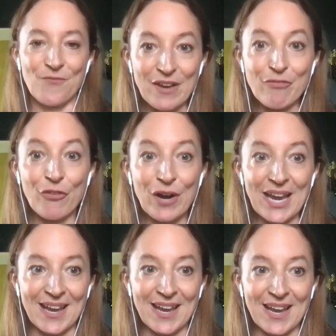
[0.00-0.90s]
it's very
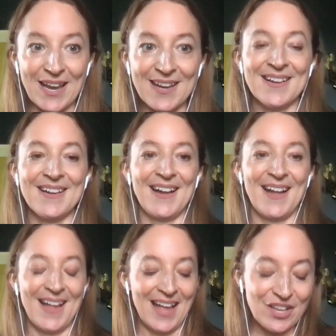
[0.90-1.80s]
freeing.
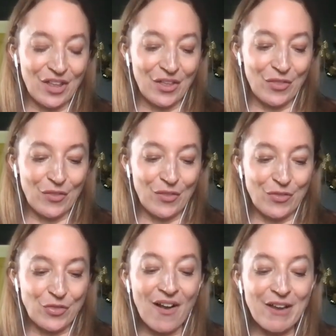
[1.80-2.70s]
And
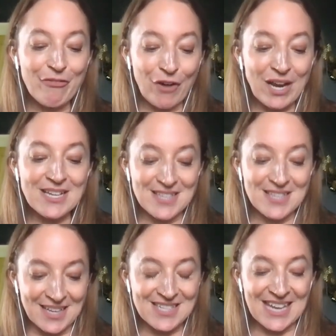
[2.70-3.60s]
the way I
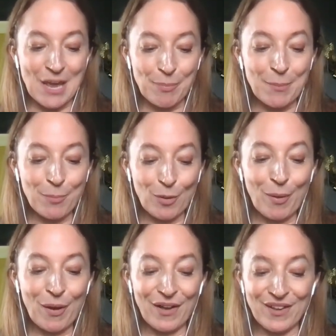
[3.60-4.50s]
phrase it to get
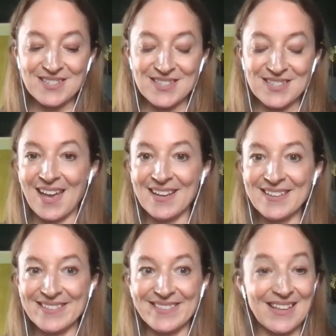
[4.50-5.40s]
people past
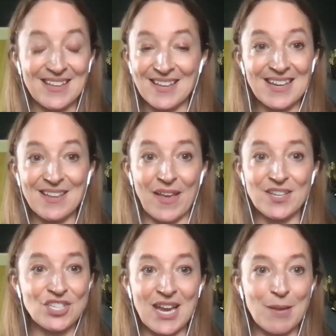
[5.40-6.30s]

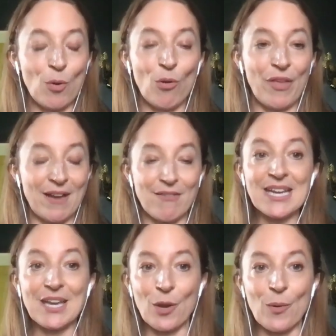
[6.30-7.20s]
either their shame or
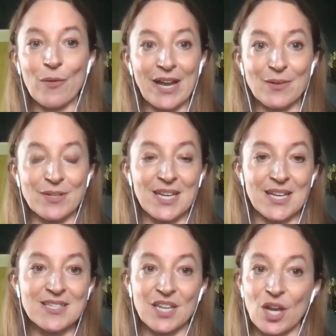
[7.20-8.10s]
their ego
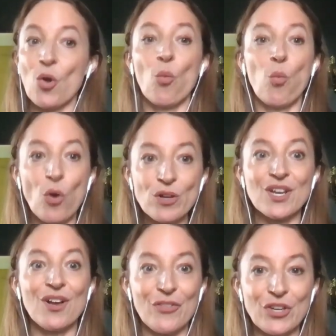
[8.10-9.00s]
around it is to go,
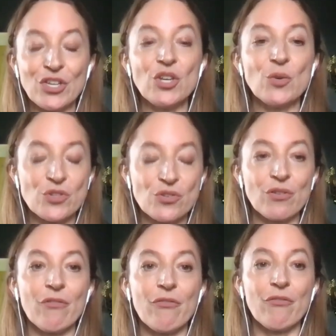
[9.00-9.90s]
what are the
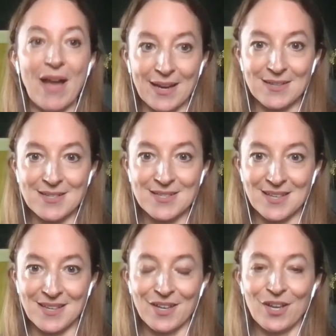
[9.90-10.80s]
neutral
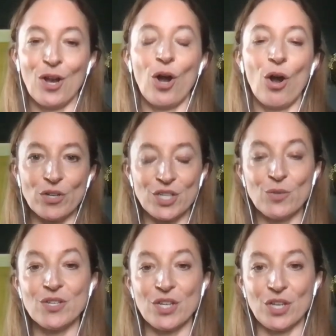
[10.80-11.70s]
facts of
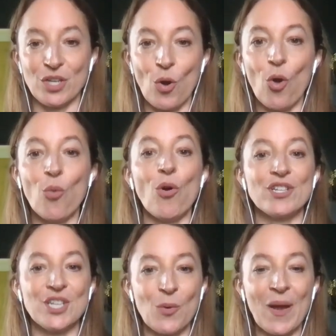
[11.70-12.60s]
what you do
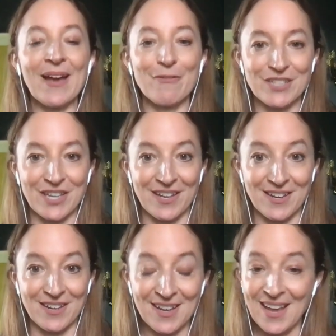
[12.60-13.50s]
or what you have
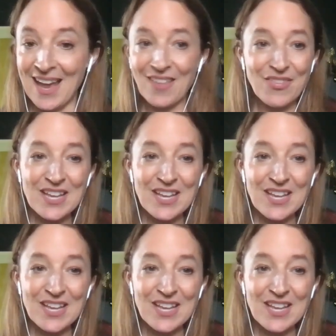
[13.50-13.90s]
done?